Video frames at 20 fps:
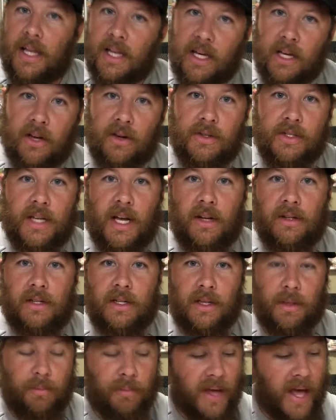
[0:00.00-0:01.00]
And he goes out
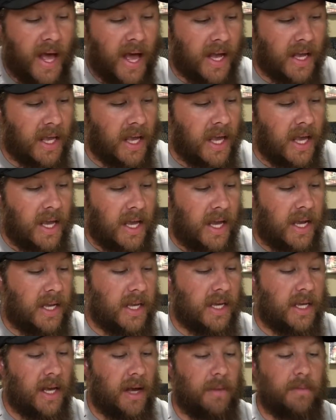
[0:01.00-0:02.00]
to the back and
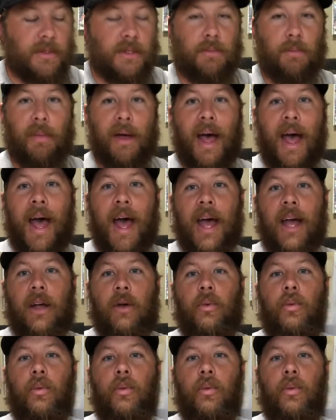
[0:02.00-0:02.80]
he comes back